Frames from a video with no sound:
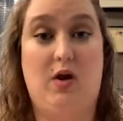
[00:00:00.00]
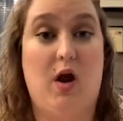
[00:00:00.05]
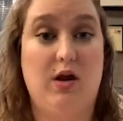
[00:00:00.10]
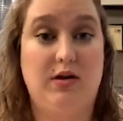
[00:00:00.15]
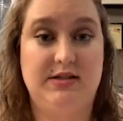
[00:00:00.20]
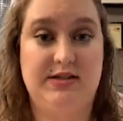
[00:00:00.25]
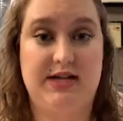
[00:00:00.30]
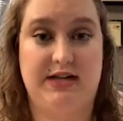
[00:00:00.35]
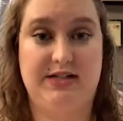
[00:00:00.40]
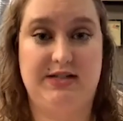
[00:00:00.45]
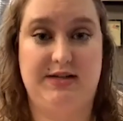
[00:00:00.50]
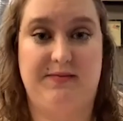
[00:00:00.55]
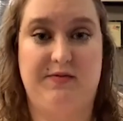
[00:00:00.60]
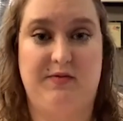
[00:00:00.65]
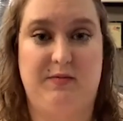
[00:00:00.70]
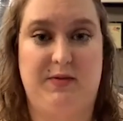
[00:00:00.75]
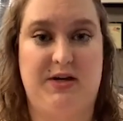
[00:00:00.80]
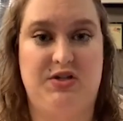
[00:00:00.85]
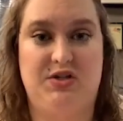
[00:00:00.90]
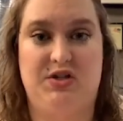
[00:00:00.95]
contact
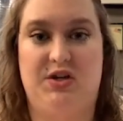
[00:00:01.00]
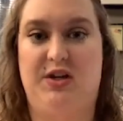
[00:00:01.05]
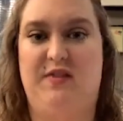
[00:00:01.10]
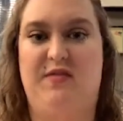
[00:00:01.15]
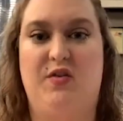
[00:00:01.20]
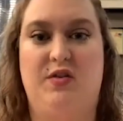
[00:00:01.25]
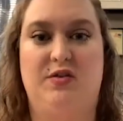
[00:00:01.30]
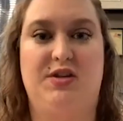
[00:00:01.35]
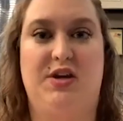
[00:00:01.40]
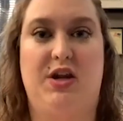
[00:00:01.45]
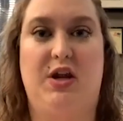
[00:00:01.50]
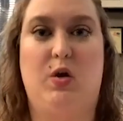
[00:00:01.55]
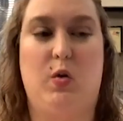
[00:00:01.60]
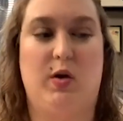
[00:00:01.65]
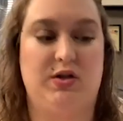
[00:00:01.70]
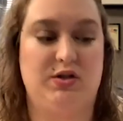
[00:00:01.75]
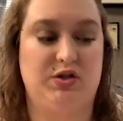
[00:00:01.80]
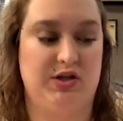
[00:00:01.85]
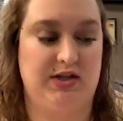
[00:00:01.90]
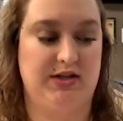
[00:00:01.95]
information if there's any
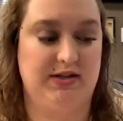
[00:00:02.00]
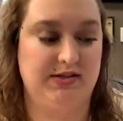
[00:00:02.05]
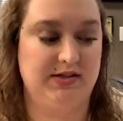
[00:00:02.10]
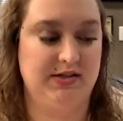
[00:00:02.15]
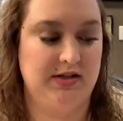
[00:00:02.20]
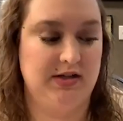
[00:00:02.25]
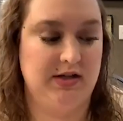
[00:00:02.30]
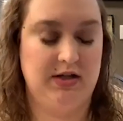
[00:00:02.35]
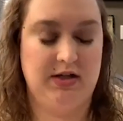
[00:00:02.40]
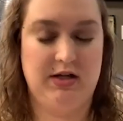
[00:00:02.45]
questions.